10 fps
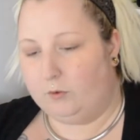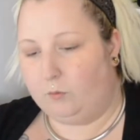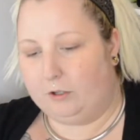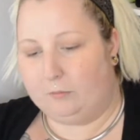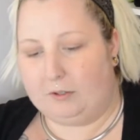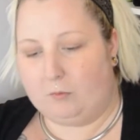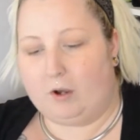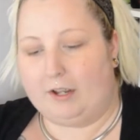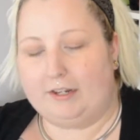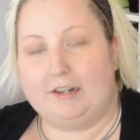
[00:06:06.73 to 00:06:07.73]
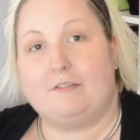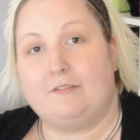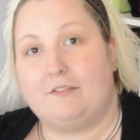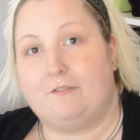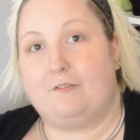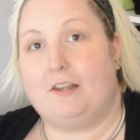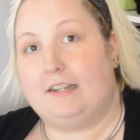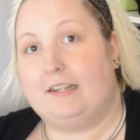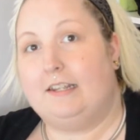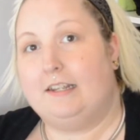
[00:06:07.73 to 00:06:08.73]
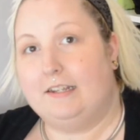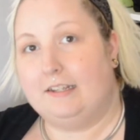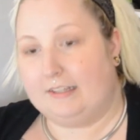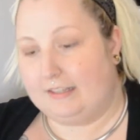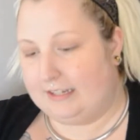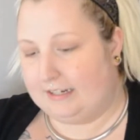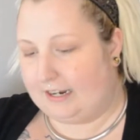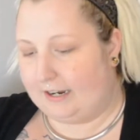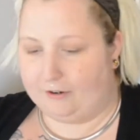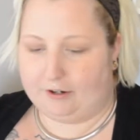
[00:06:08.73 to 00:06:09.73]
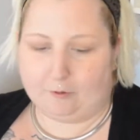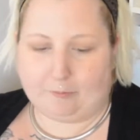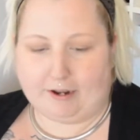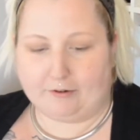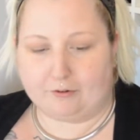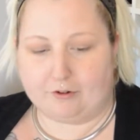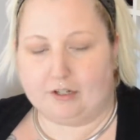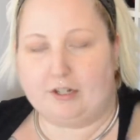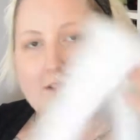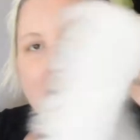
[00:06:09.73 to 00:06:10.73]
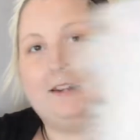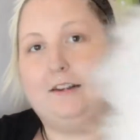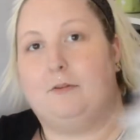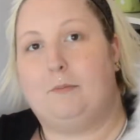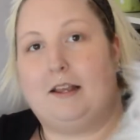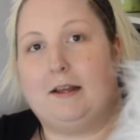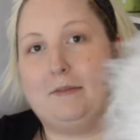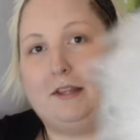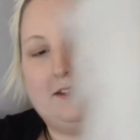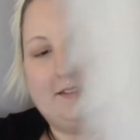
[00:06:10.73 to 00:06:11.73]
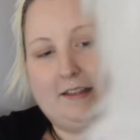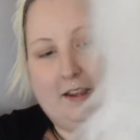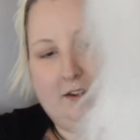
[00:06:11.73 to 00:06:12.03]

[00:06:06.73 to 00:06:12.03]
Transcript: will be wide enough to fit the entire ear pattern on, and then it'll make up the inside